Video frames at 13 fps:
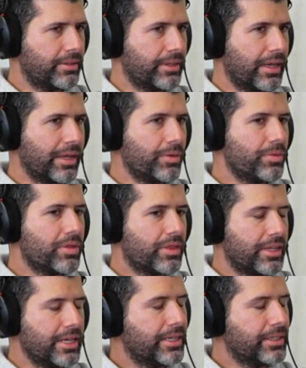I don't
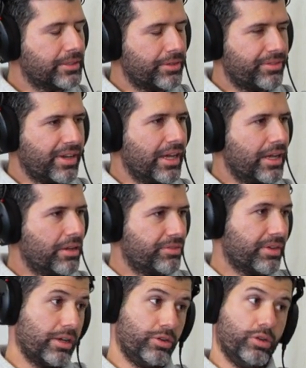think it's a valve.
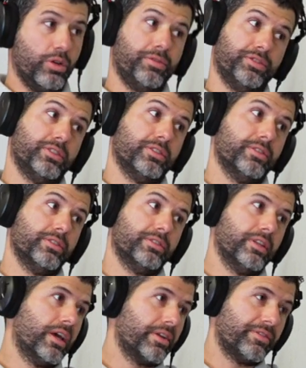I don't know if it's
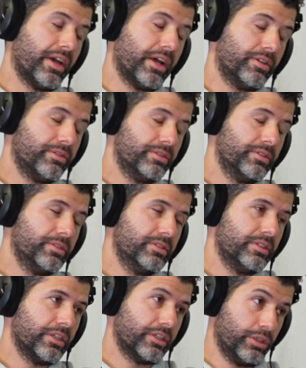not a valve.
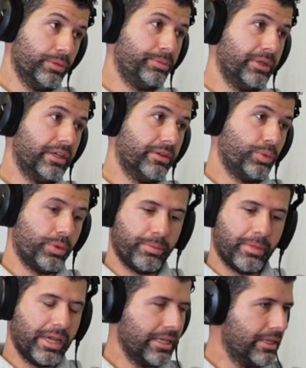It could be a
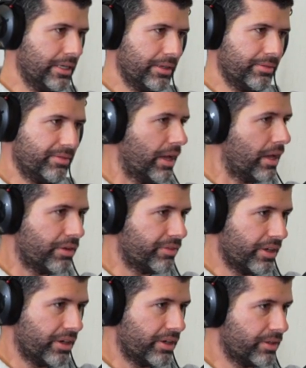remaining valve
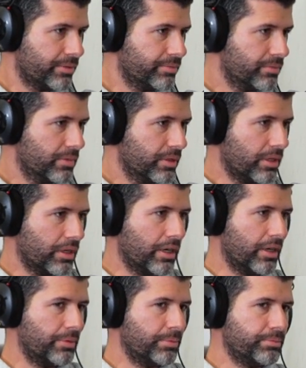there.
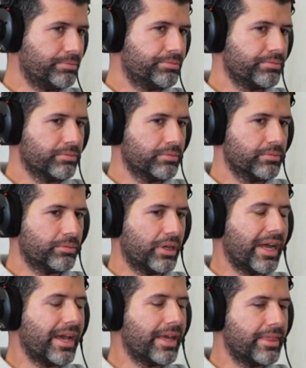But
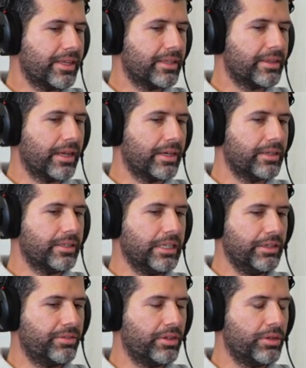I think that
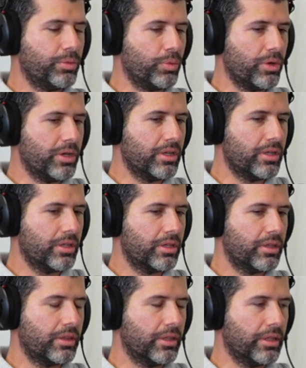even with
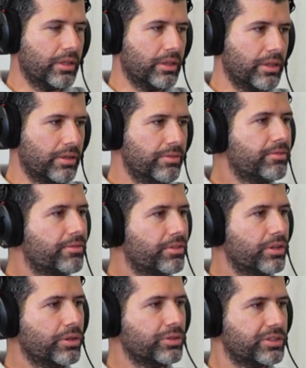the
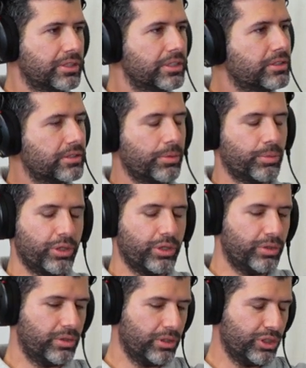LymphFlow system where
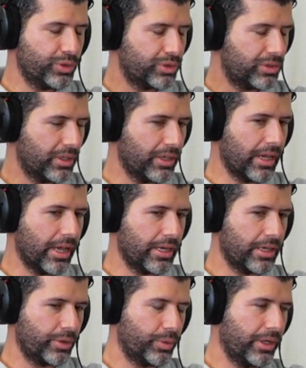you use the
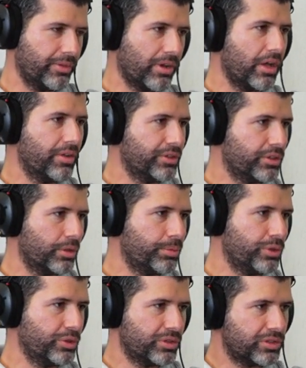antegrade
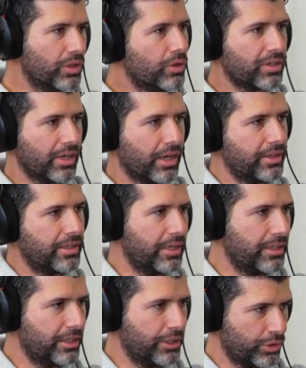valvulotomy, you still got
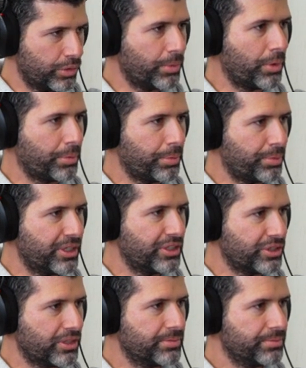that neointimal
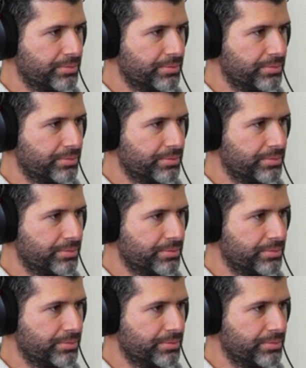hyperplasia